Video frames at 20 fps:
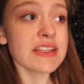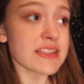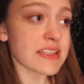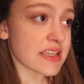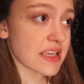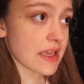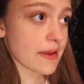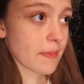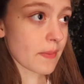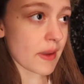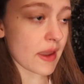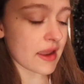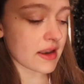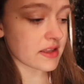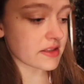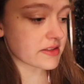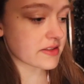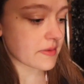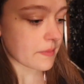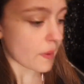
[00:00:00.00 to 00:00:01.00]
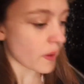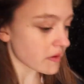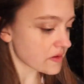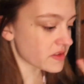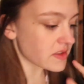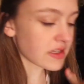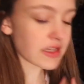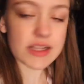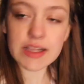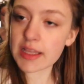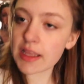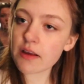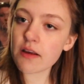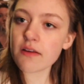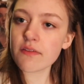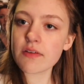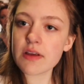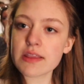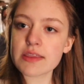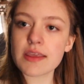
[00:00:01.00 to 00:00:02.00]
deep, and it's supposed to clear
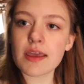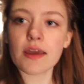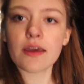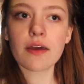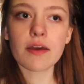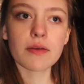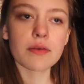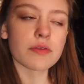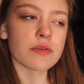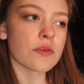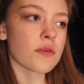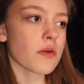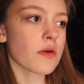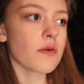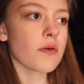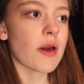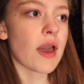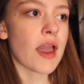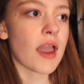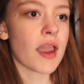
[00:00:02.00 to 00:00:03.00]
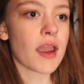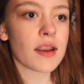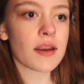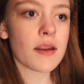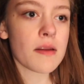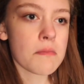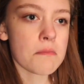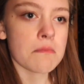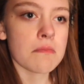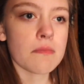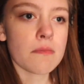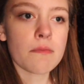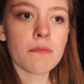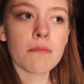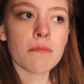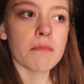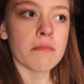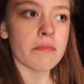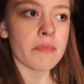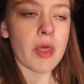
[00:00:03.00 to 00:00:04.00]
everything through and
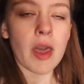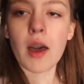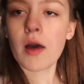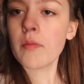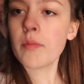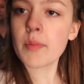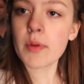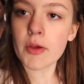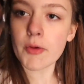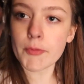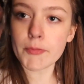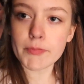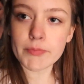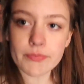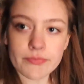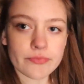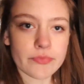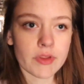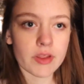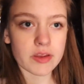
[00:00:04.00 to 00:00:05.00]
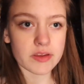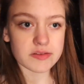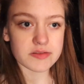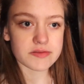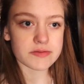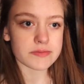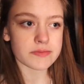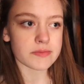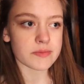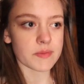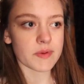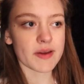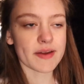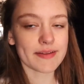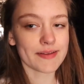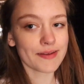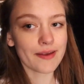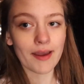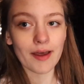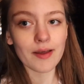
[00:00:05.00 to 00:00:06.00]
help you, because
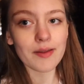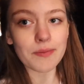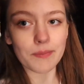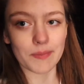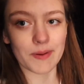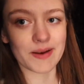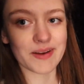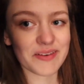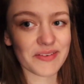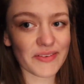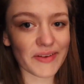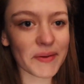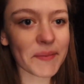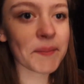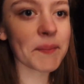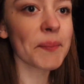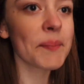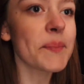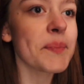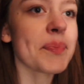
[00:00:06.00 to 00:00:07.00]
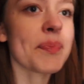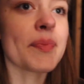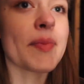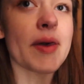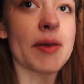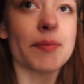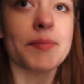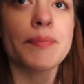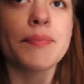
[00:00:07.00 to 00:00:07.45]
it's a health benefit. But